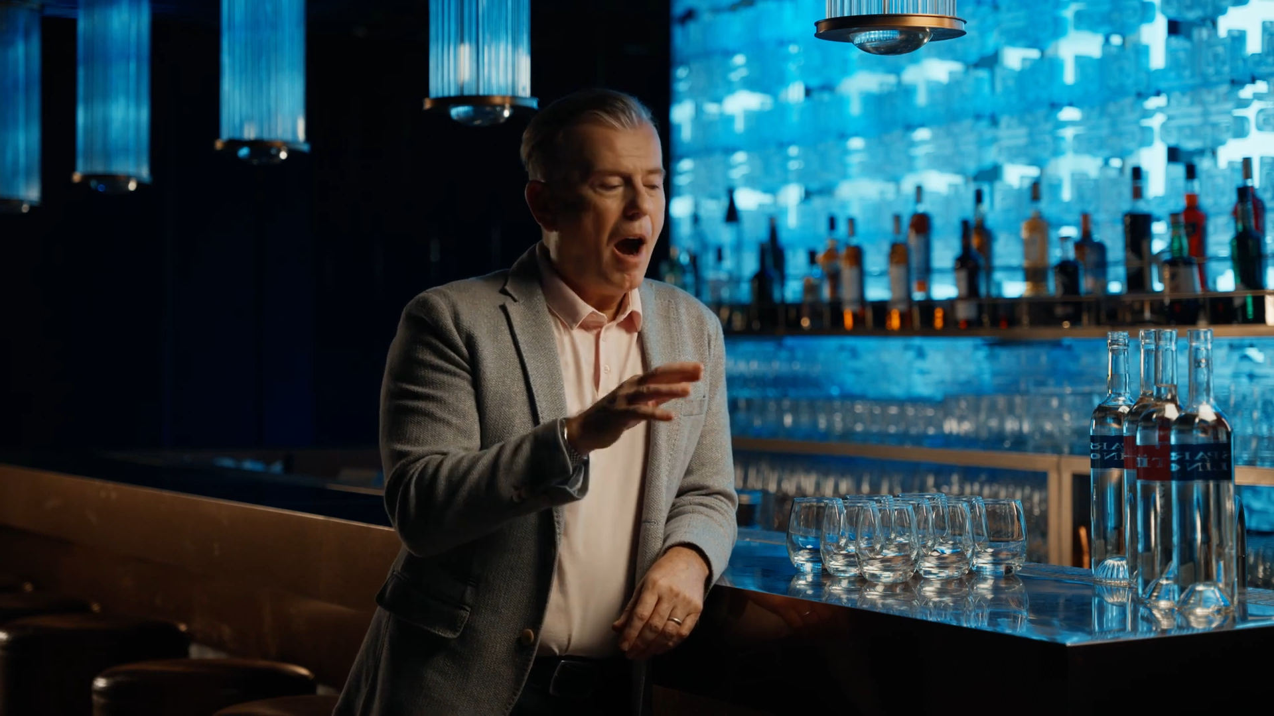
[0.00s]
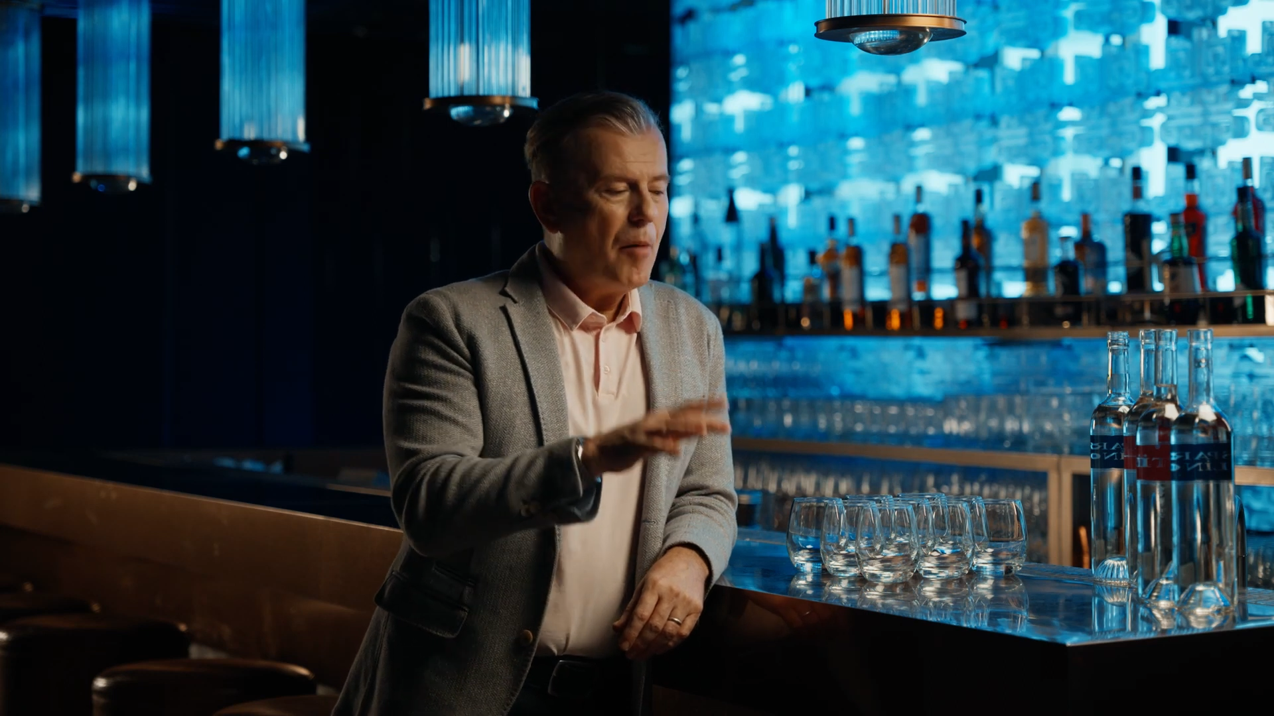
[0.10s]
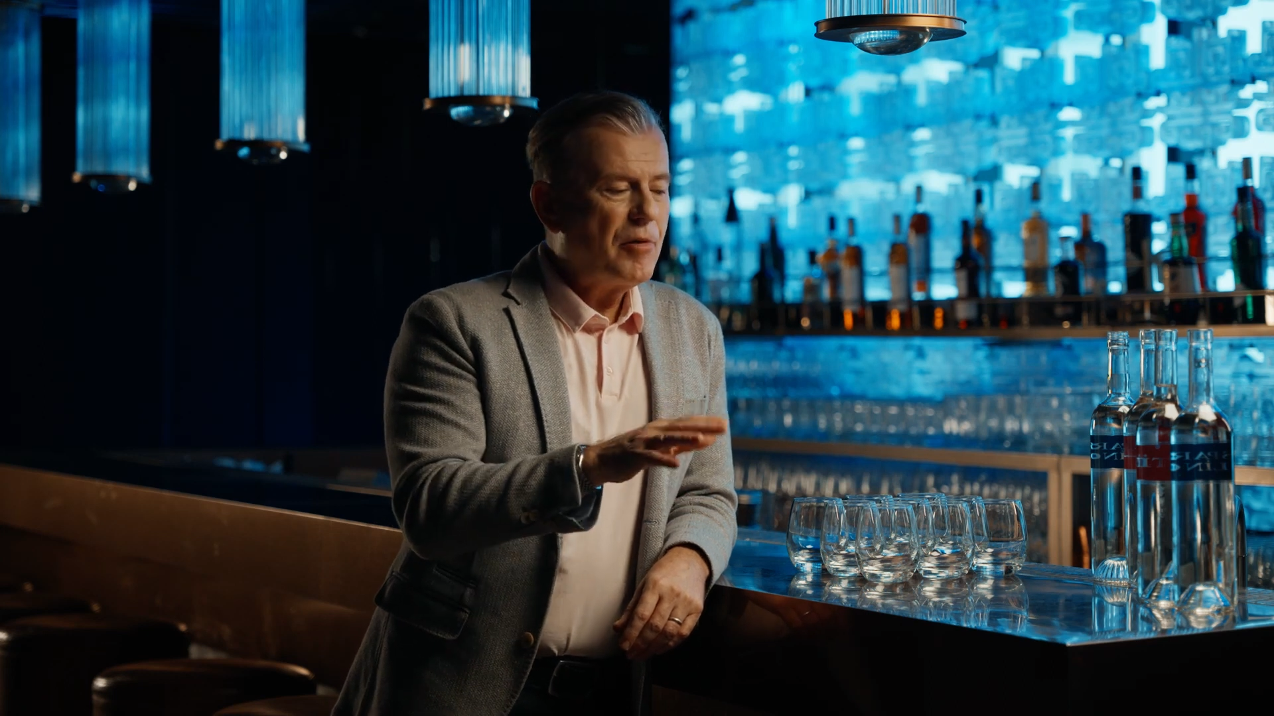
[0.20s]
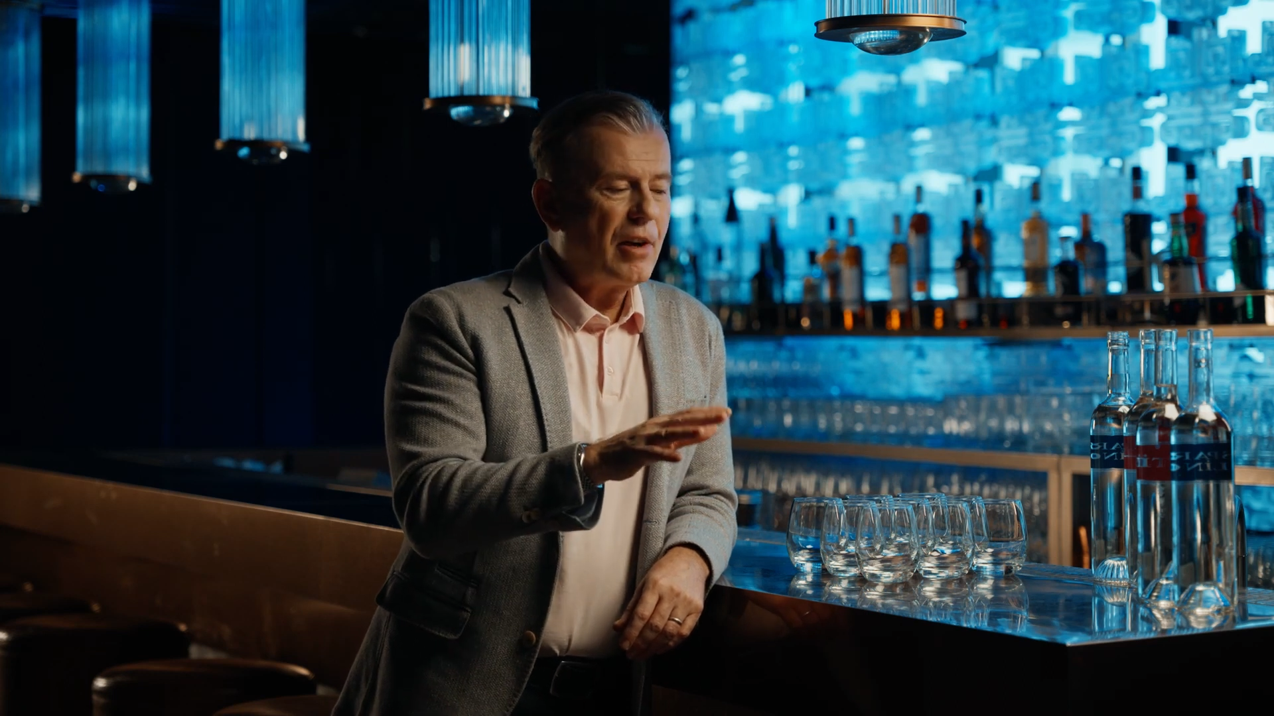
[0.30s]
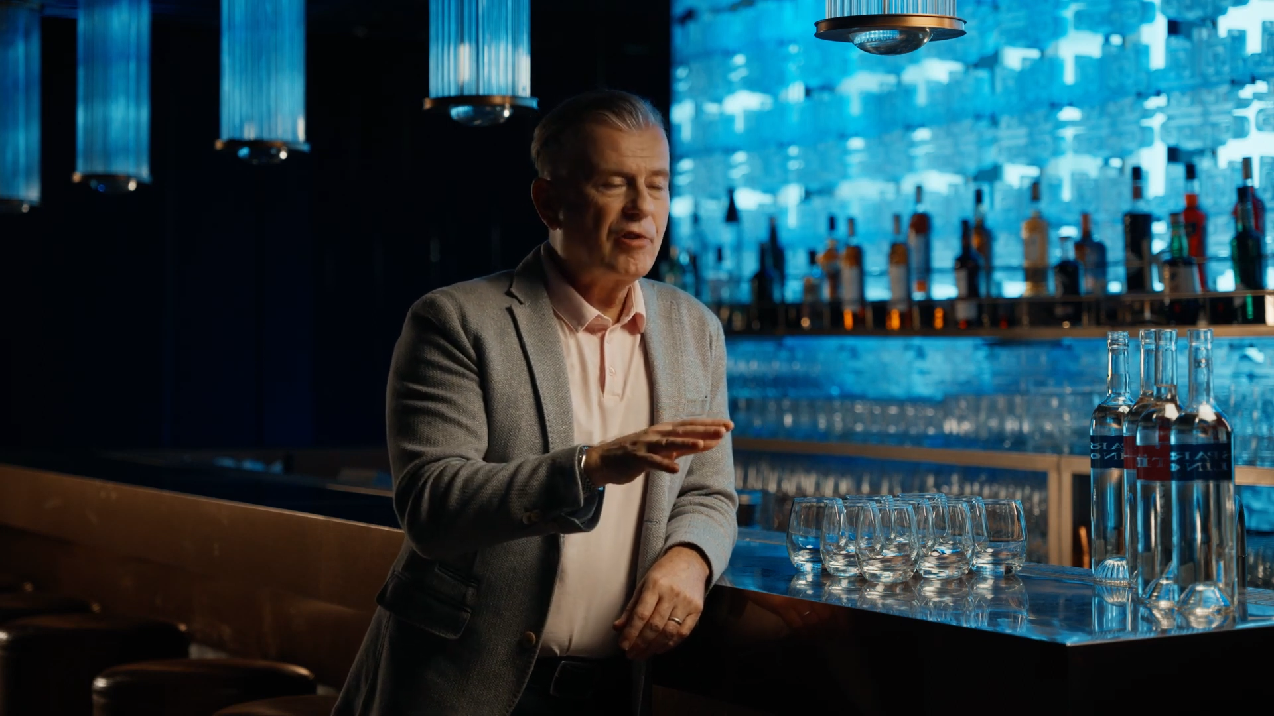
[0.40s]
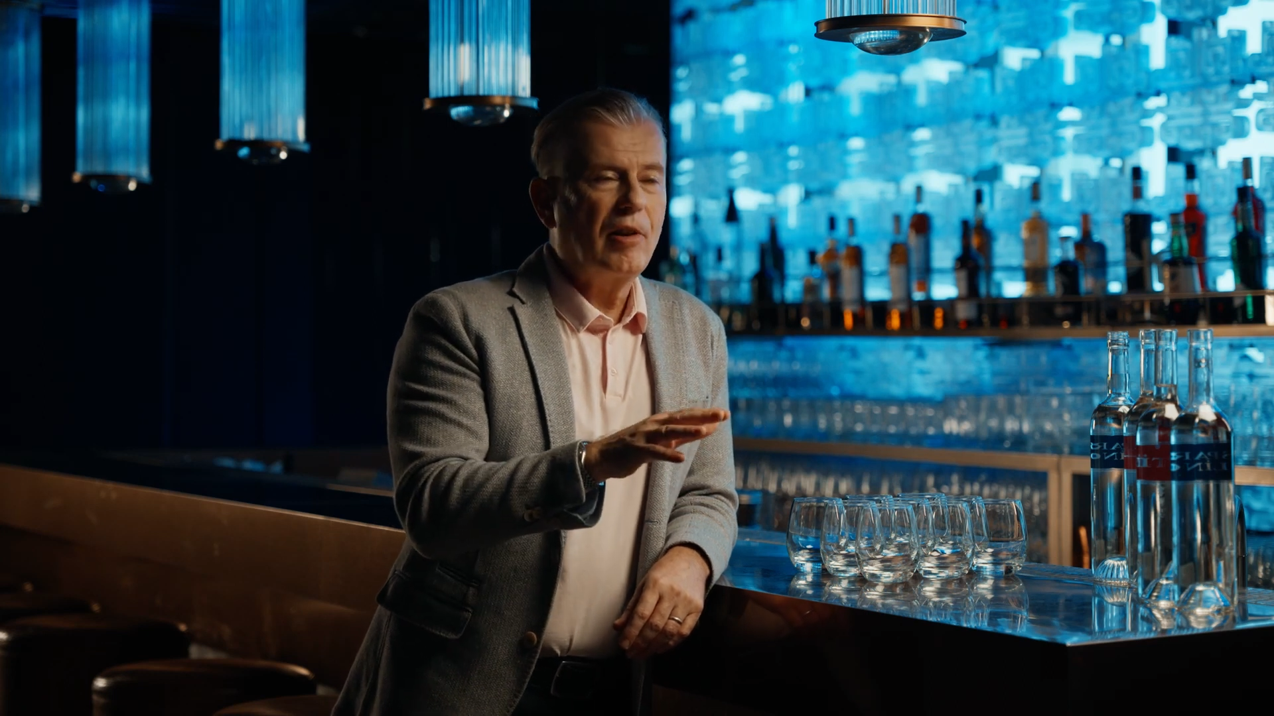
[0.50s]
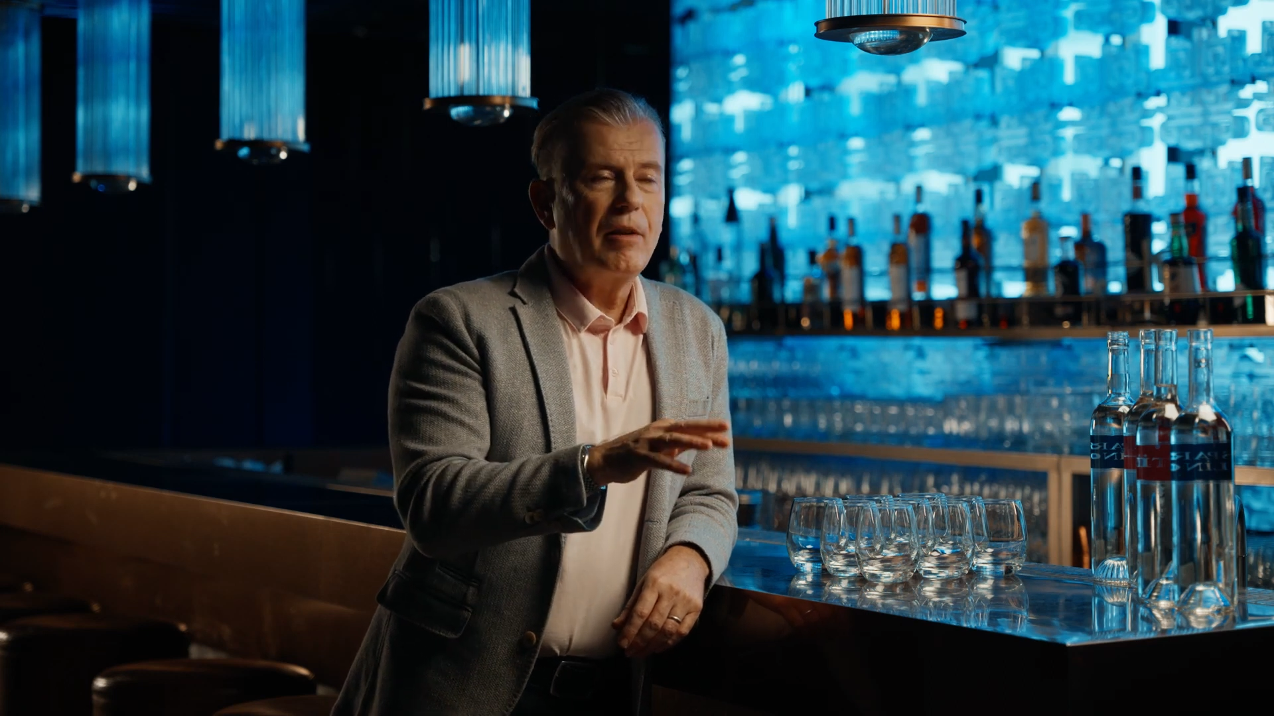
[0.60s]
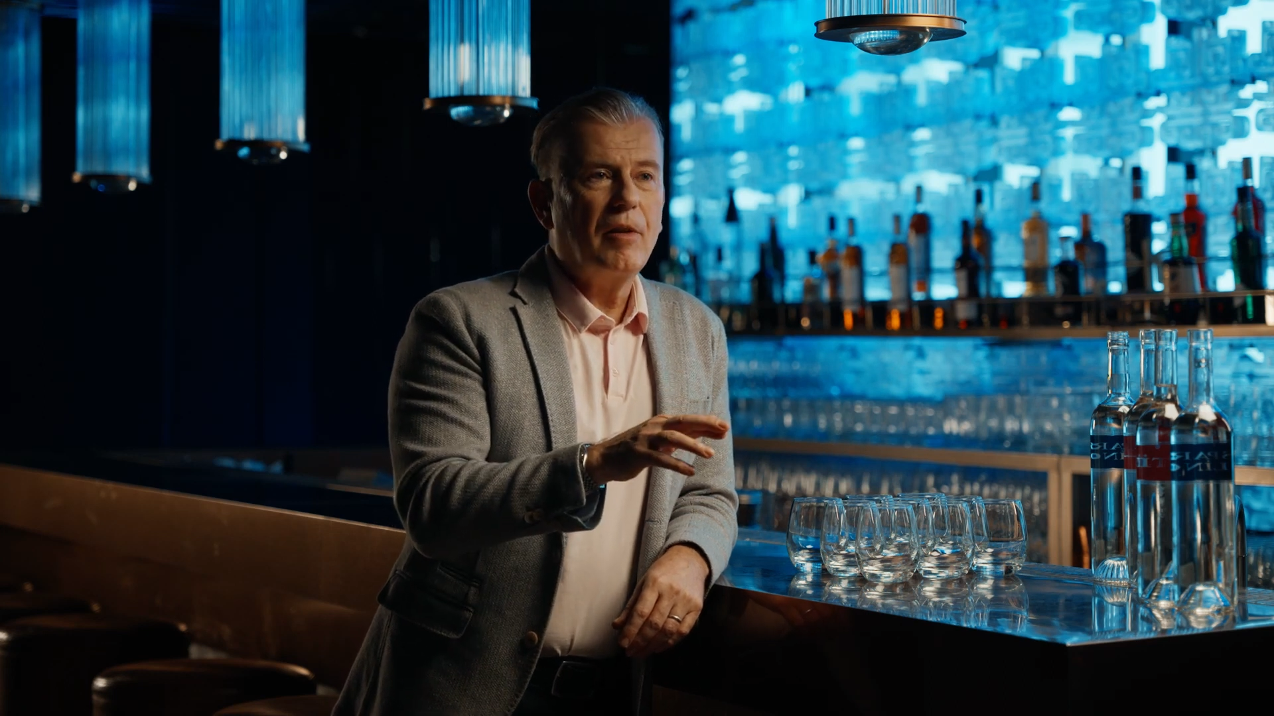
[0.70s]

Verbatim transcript: I was actually